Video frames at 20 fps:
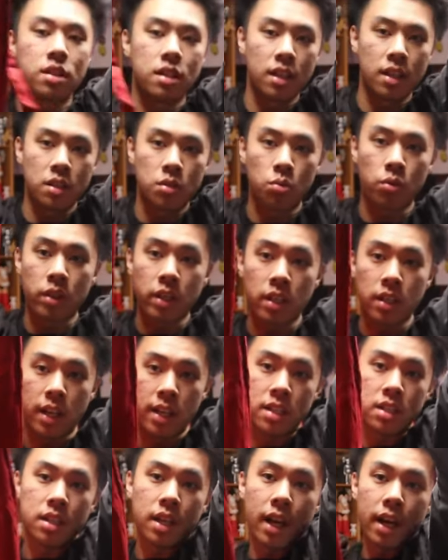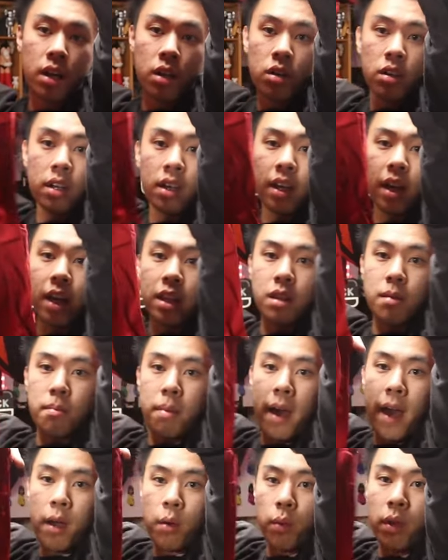see, it's really nice style. At the
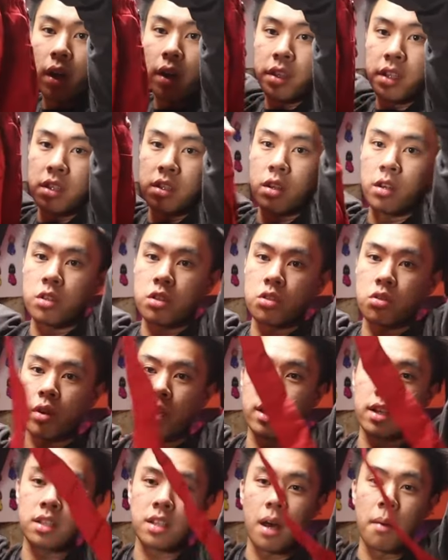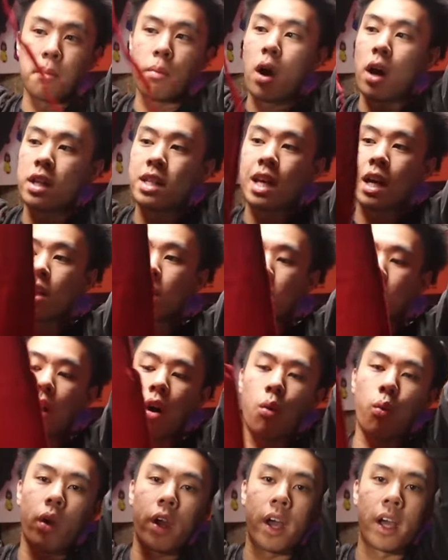back, we got these little strings. I'm not telling
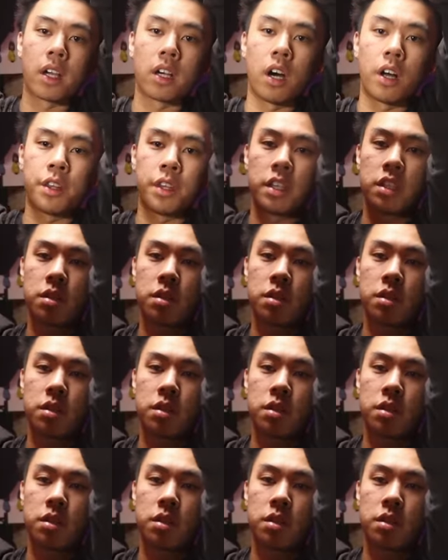y'all where I got